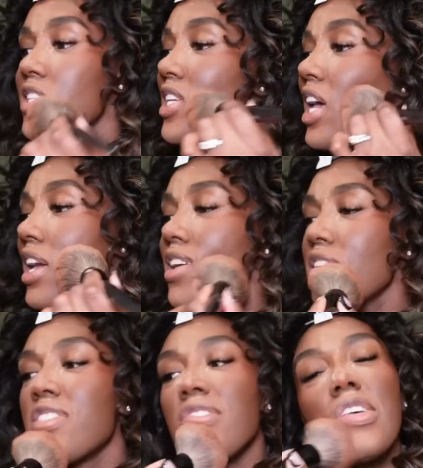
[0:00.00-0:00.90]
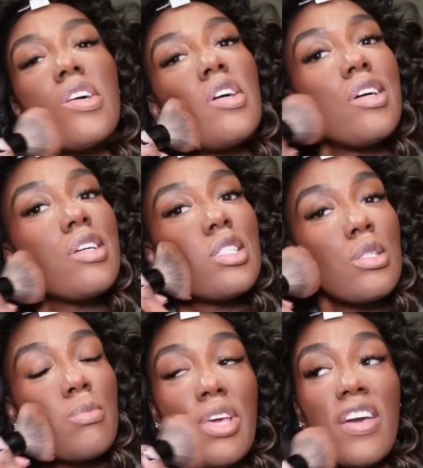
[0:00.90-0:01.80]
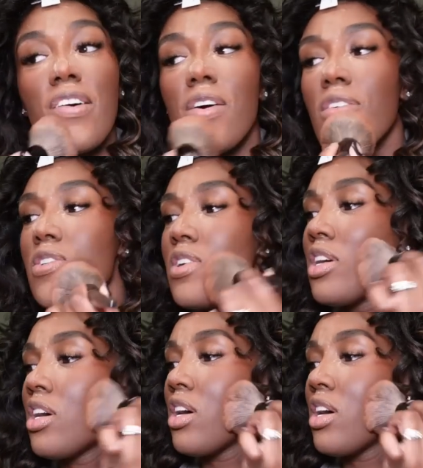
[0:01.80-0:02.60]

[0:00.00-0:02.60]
taste, smell,